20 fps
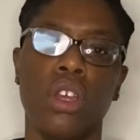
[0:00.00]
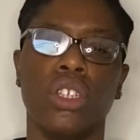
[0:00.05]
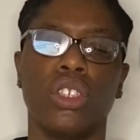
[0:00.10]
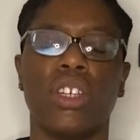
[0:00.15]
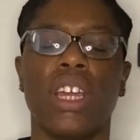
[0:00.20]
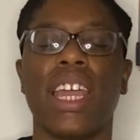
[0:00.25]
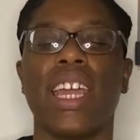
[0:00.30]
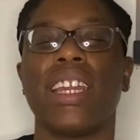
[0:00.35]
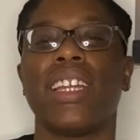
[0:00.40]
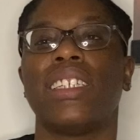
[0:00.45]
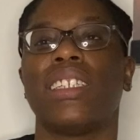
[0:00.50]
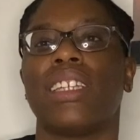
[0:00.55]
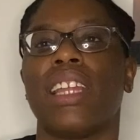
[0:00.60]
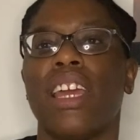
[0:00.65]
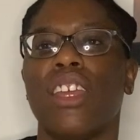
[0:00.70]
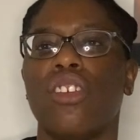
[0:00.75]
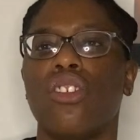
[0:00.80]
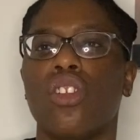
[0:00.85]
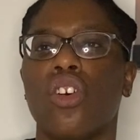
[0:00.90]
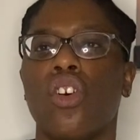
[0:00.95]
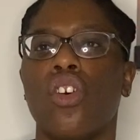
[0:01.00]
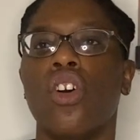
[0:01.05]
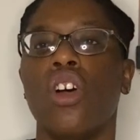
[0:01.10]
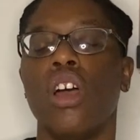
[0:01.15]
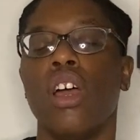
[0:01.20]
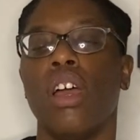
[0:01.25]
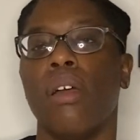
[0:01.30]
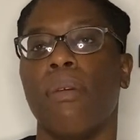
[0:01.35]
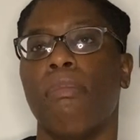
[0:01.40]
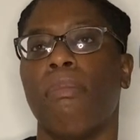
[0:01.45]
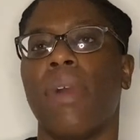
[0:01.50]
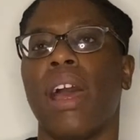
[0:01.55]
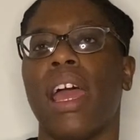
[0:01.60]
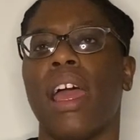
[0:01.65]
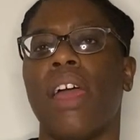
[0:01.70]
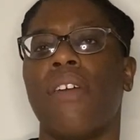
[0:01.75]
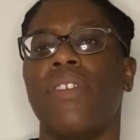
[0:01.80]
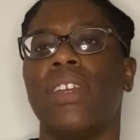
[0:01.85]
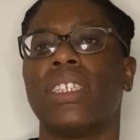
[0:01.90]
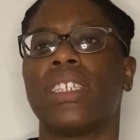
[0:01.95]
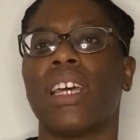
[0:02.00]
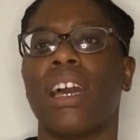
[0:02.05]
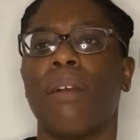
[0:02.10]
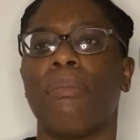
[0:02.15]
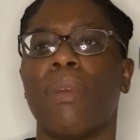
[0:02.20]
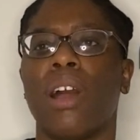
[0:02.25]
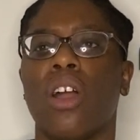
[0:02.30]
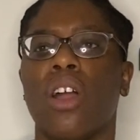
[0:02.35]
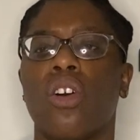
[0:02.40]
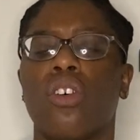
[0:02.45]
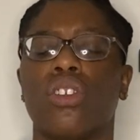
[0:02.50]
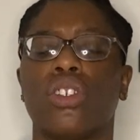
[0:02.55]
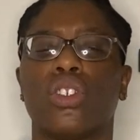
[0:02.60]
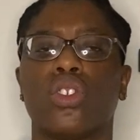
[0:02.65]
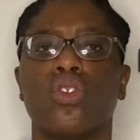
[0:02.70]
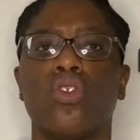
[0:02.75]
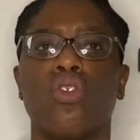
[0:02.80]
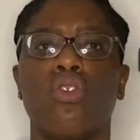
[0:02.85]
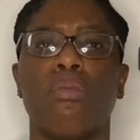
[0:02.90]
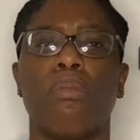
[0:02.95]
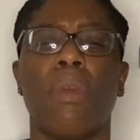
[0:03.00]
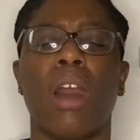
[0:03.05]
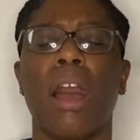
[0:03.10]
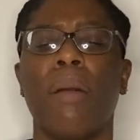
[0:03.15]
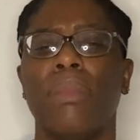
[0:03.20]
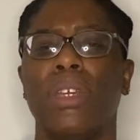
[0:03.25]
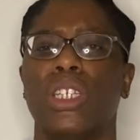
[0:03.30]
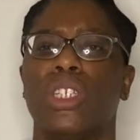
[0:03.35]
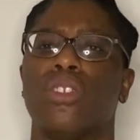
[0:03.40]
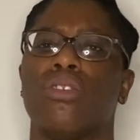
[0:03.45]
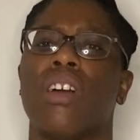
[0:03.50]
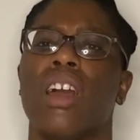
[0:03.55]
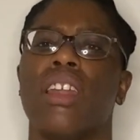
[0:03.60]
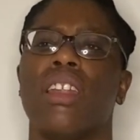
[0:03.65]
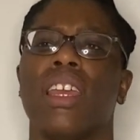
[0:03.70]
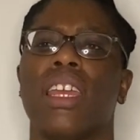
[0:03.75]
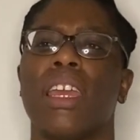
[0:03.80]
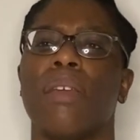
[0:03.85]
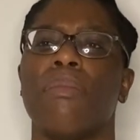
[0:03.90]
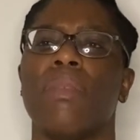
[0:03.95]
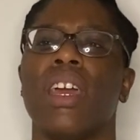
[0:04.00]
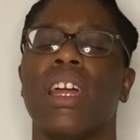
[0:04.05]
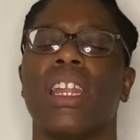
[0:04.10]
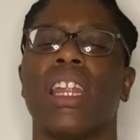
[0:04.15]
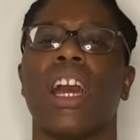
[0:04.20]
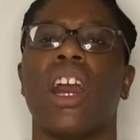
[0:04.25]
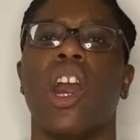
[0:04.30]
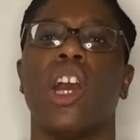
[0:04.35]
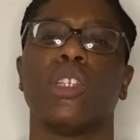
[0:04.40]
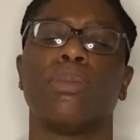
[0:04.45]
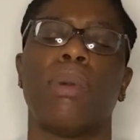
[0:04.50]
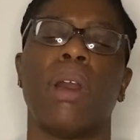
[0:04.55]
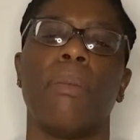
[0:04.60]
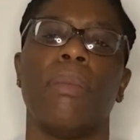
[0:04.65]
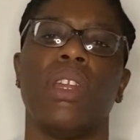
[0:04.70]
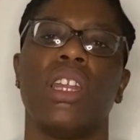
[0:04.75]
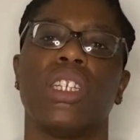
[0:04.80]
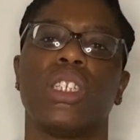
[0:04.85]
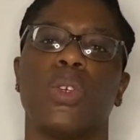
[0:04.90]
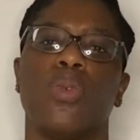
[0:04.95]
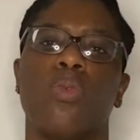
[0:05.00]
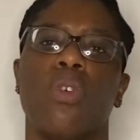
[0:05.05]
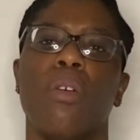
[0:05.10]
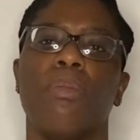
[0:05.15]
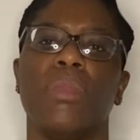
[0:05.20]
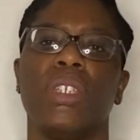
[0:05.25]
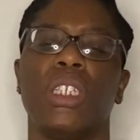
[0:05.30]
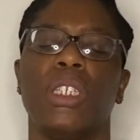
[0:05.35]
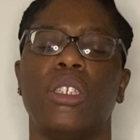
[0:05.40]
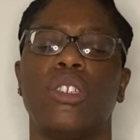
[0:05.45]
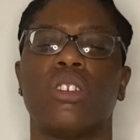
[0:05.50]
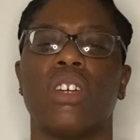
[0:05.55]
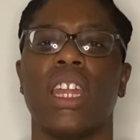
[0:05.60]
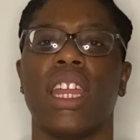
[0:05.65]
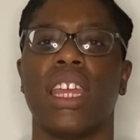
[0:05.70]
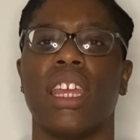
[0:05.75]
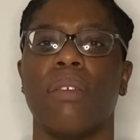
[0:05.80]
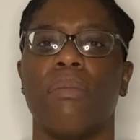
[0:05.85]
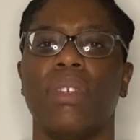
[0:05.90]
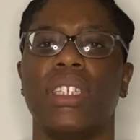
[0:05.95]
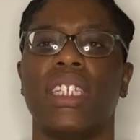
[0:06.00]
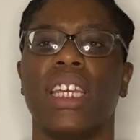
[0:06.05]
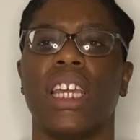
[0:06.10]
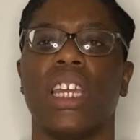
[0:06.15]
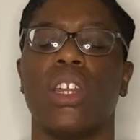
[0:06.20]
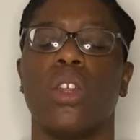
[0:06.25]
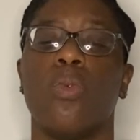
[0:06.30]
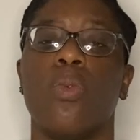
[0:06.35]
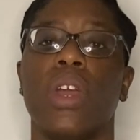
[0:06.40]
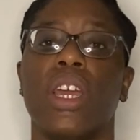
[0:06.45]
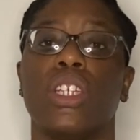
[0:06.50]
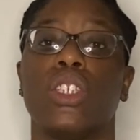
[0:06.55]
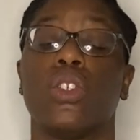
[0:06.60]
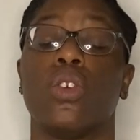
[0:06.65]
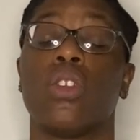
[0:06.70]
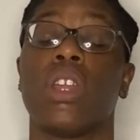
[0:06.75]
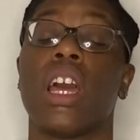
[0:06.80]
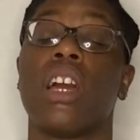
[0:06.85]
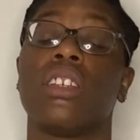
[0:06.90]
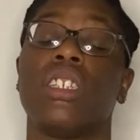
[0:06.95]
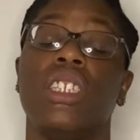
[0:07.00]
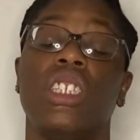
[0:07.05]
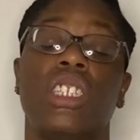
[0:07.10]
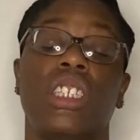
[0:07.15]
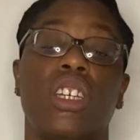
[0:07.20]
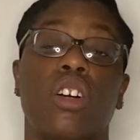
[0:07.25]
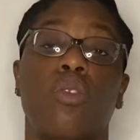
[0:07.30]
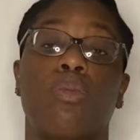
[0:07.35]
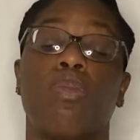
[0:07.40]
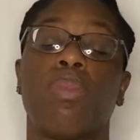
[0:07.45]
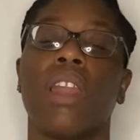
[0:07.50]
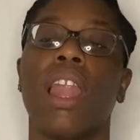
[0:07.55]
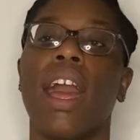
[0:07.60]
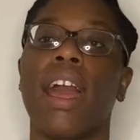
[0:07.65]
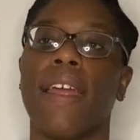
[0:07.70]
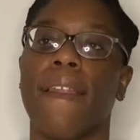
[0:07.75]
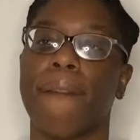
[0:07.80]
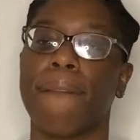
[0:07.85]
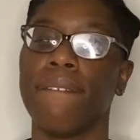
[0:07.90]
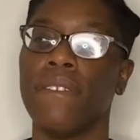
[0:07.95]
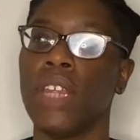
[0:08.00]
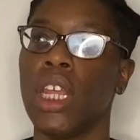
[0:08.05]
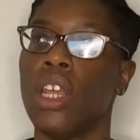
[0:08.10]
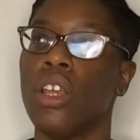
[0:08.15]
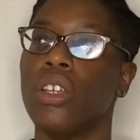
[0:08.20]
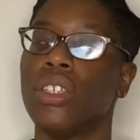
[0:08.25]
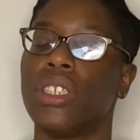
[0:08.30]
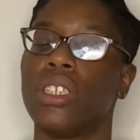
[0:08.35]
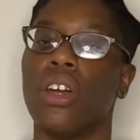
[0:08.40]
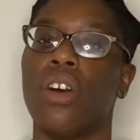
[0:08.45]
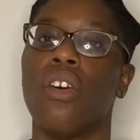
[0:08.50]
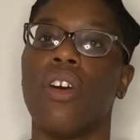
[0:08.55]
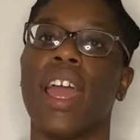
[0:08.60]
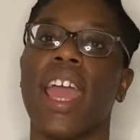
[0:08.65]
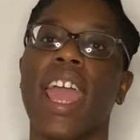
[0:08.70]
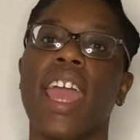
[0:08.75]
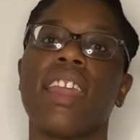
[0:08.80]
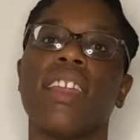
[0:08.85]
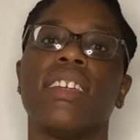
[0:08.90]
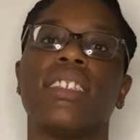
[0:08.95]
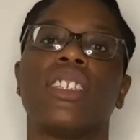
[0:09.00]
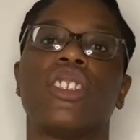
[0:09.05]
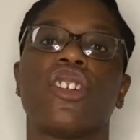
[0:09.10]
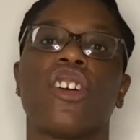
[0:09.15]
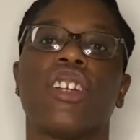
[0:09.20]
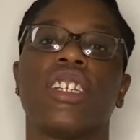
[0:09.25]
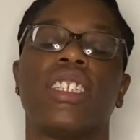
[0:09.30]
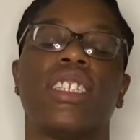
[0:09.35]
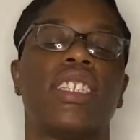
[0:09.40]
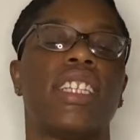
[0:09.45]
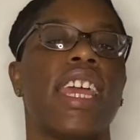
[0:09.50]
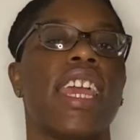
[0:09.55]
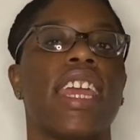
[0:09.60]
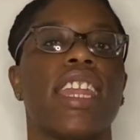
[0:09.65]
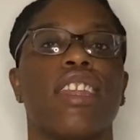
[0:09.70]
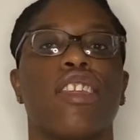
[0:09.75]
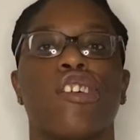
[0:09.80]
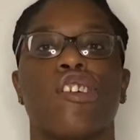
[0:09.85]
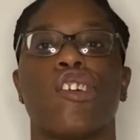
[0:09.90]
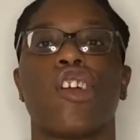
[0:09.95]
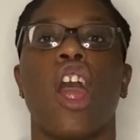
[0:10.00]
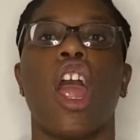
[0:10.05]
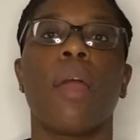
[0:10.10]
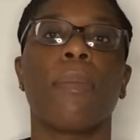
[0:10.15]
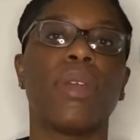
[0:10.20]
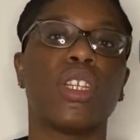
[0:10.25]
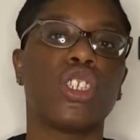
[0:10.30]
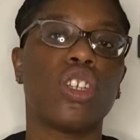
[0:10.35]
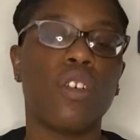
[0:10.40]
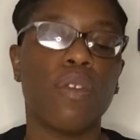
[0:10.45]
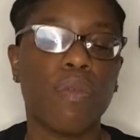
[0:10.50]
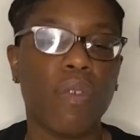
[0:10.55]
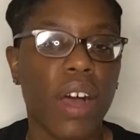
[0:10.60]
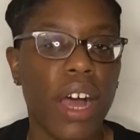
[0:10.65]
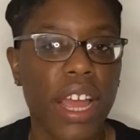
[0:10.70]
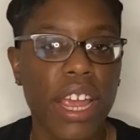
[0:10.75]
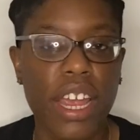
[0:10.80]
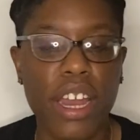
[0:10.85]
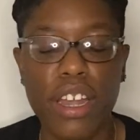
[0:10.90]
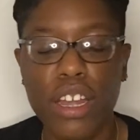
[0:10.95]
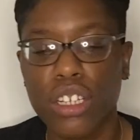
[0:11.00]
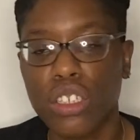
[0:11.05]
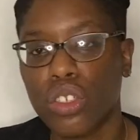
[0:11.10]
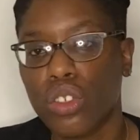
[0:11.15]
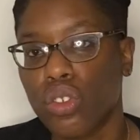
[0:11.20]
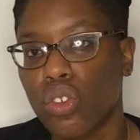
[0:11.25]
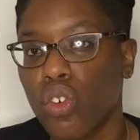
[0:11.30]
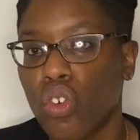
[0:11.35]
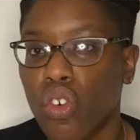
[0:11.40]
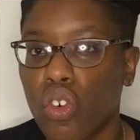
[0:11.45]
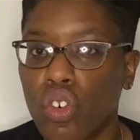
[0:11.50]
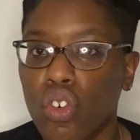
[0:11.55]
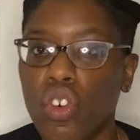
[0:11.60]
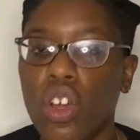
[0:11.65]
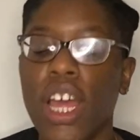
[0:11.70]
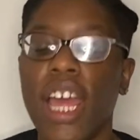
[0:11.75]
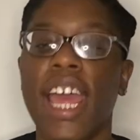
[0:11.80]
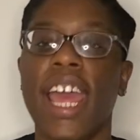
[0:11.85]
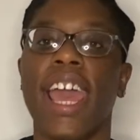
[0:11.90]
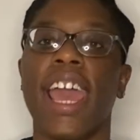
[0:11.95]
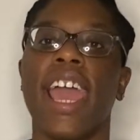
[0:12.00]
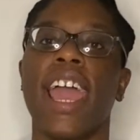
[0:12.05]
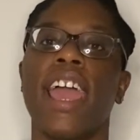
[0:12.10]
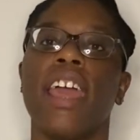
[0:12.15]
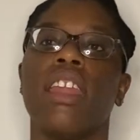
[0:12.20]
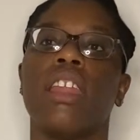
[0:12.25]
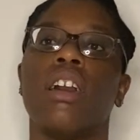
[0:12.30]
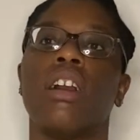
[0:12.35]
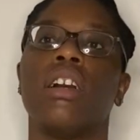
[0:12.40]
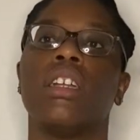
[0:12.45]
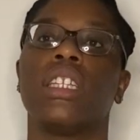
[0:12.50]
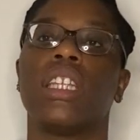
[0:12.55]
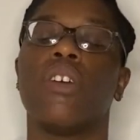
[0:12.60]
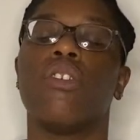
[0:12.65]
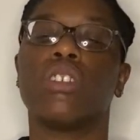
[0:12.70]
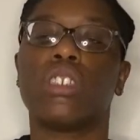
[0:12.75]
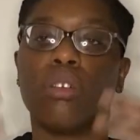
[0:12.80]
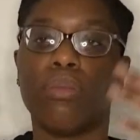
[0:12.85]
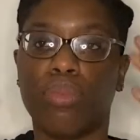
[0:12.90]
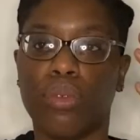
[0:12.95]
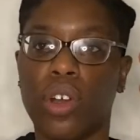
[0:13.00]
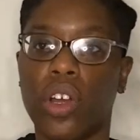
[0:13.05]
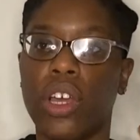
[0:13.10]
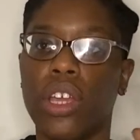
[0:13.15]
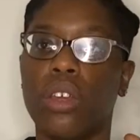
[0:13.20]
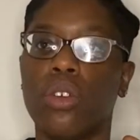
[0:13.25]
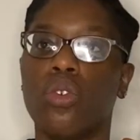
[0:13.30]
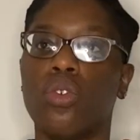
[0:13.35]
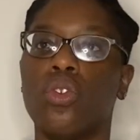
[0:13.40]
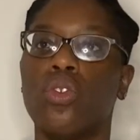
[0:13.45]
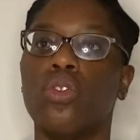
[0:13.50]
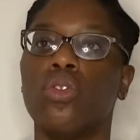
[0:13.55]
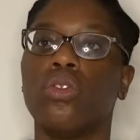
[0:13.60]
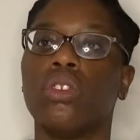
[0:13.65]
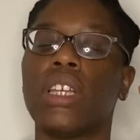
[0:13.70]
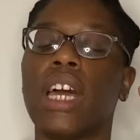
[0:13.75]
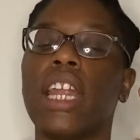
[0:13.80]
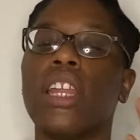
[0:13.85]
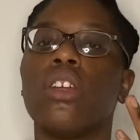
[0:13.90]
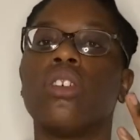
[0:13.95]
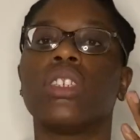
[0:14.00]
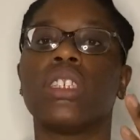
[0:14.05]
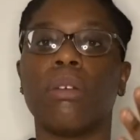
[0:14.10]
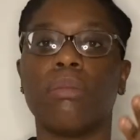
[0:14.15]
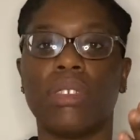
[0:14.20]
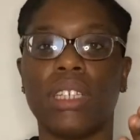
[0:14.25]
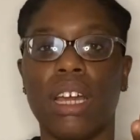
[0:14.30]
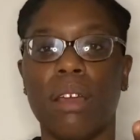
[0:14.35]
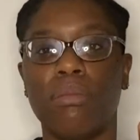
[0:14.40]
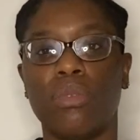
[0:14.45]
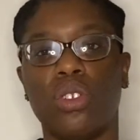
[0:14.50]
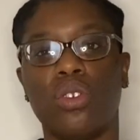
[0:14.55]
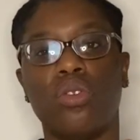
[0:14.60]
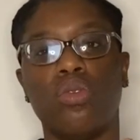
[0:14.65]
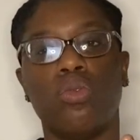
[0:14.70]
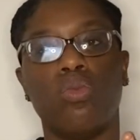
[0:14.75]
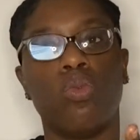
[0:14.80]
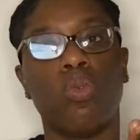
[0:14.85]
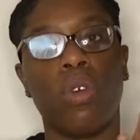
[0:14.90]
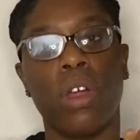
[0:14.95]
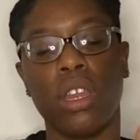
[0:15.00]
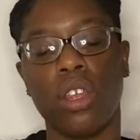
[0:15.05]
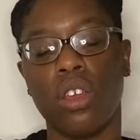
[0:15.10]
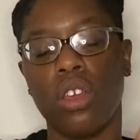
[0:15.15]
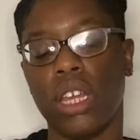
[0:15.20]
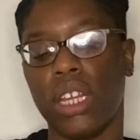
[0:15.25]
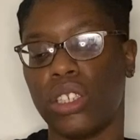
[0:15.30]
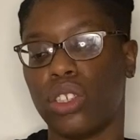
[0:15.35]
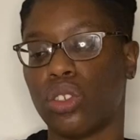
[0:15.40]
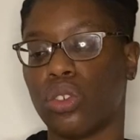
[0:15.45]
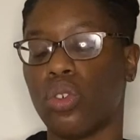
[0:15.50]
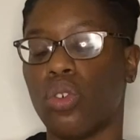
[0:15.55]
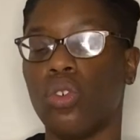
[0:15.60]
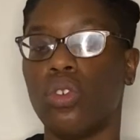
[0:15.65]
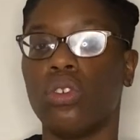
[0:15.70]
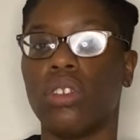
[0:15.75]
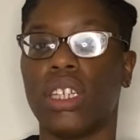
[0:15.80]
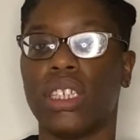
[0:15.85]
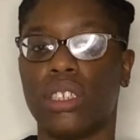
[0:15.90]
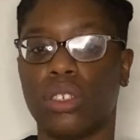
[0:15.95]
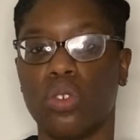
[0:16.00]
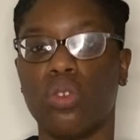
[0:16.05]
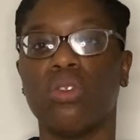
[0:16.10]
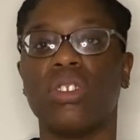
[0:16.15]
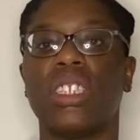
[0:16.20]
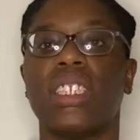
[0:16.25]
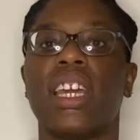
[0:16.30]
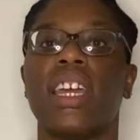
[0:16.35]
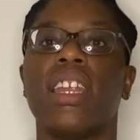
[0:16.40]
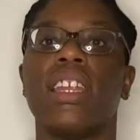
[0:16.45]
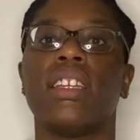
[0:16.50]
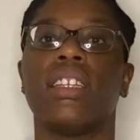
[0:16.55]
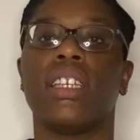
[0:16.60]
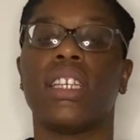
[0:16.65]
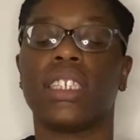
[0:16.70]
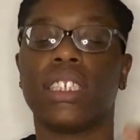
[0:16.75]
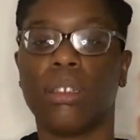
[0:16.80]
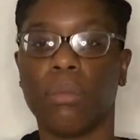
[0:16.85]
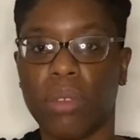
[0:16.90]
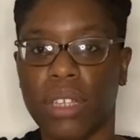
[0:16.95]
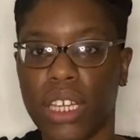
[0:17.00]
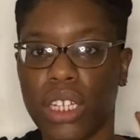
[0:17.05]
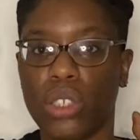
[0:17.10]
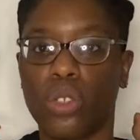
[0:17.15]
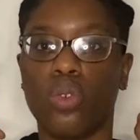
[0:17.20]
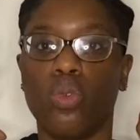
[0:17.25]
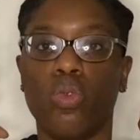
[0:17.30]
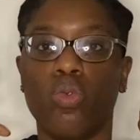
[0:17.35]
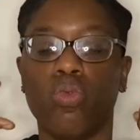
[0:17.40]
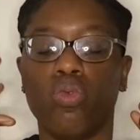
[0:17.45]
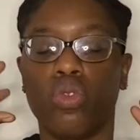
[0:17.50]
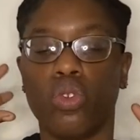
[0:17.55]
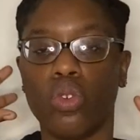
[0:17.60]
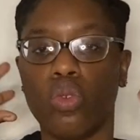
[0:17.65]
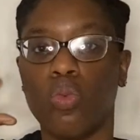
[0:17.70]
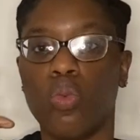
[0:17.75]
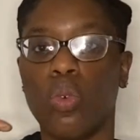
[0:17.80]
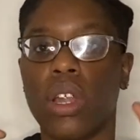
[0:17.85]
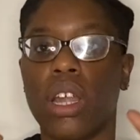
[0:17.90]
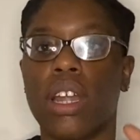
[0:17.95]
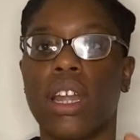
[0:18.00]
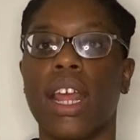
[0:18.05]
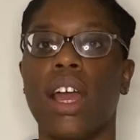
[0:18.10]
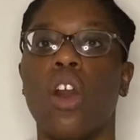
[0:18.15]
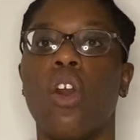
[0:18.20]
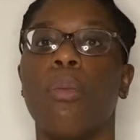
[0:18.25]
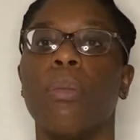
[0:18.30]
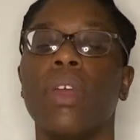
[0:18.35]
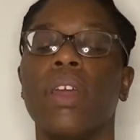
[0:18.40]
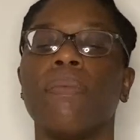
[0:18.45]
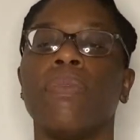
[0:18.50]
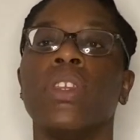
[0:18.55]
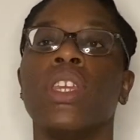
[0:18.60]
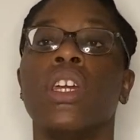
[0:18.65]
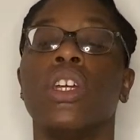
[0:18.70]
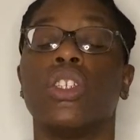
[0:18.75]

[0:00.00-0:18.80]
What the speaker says: So Hannah's like, every time I go to school, mommy's trying to get me at the house. Mommy doesn't want me. She's trying to get me taken away. So now she's still plotting. So Hannah starts setting the garbage on fire in the school. There was a boy who, I know sometimes when you in school, the school setting, there's some kids who do wear a helmet.